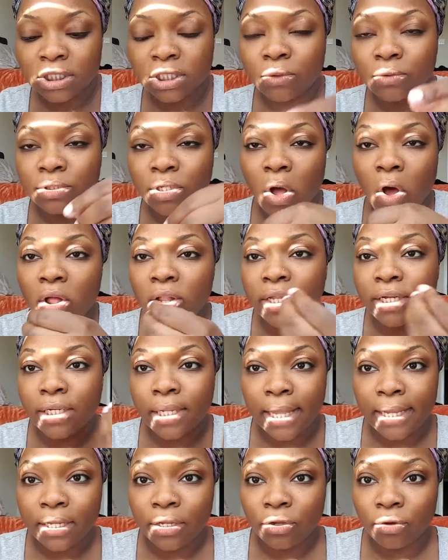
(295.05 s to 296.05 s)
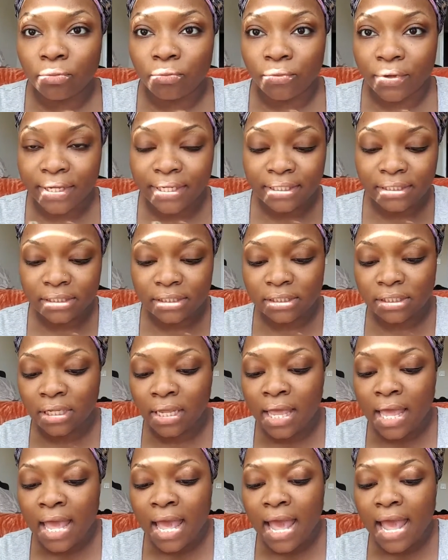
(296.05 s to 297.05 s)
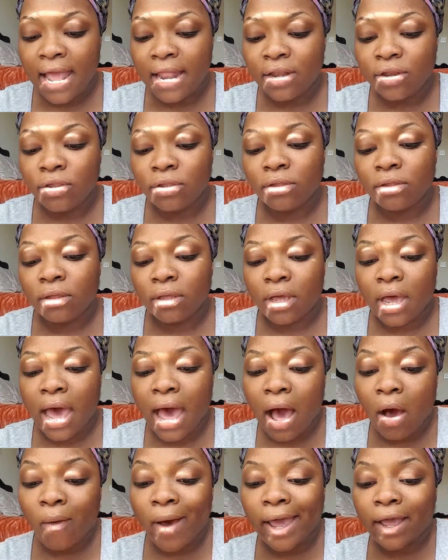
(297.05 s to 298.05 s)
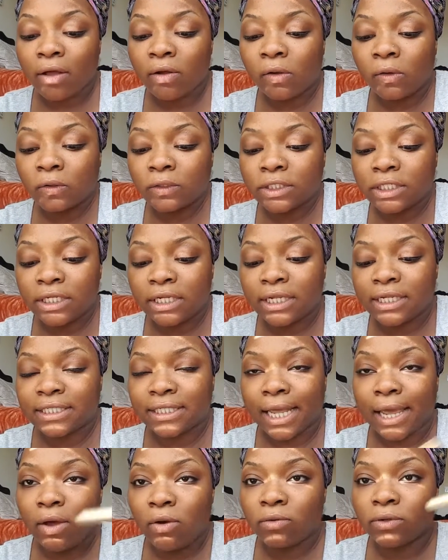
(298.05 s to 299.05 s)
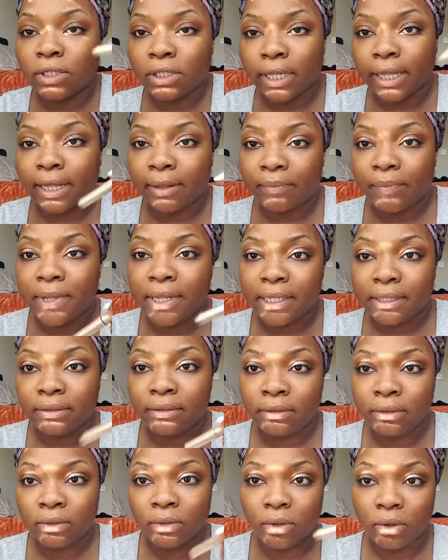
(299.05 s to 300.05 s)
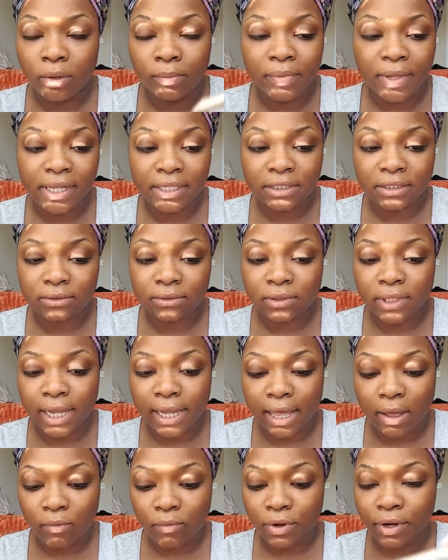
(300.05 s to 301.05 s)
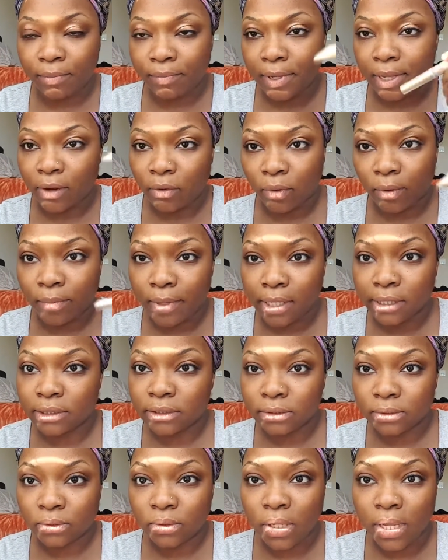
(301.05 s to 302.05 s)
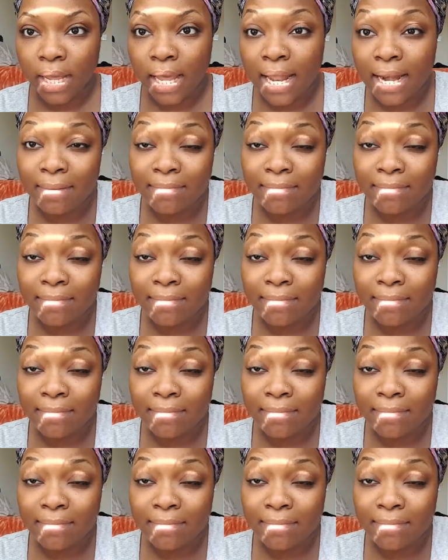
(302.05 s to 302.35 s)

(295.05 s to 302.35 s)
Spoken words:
So it's all in like your wrist. And how I hold it is I hold it like a pen or a pencil, like I would a pen or a pencil.